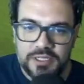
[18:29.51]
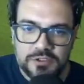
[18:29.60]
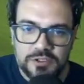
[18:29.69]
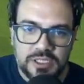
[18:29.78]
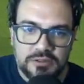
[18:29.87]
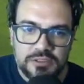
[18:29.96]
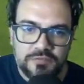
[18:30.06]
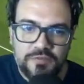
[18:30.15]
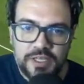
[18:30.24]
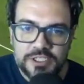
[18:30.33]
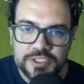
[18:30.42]
It took a little
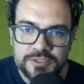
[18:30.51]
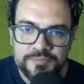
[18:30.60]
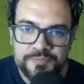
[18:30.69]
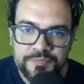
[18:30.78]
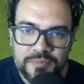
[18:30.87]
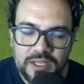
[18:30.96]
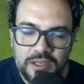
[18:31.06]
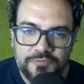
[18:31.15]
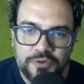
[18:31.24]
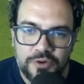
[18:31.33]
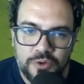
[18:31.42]
deflection. Out
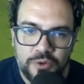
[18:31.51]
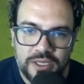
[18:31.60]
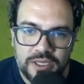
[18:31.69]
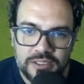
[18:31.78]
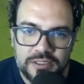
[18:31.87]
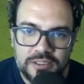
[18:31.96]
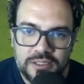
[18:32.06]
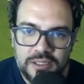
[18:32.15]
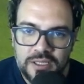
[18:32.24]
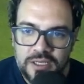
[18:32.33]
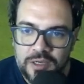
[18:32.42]
for a corner.
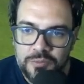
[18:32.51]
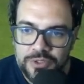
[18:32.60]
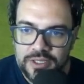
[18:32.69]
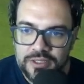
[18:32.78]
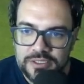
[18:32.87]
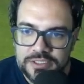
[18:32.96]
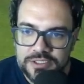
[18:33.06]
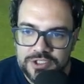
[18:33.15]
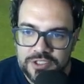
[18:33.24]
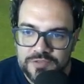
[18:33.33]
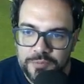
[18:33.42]
Amuda. This is a
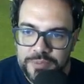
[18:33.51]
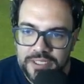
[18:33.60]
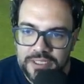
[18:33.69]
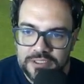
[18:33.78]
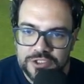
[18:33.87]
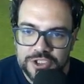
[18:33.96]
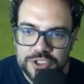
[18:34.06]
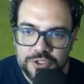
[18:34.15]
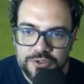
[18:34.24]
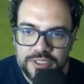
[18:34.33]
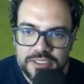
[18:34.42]
chance for Beadling to
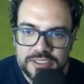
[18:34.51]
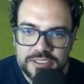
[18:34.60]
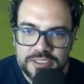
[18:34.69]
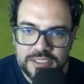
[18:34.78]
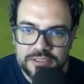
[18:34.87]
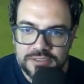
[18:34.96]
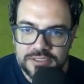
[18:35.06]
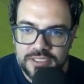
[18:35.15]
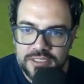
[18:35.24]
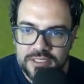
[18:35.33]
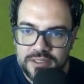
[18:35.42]
show his skills
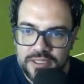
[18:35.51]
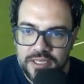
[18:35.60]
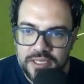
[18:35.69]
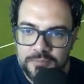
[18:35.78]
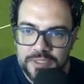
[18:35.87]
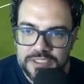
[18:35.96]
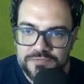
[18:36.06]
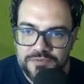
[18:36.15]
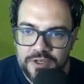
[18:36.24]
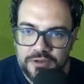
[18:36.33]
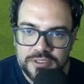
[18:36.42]
in the air. But he's
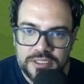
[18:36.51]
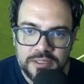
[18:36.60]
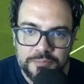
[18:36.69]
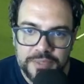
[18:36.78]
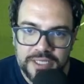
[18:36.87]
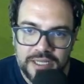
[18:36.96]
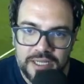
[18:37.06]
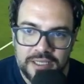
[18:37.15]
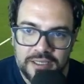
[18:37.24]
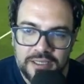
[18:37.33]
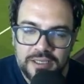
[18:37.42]
found Beadling.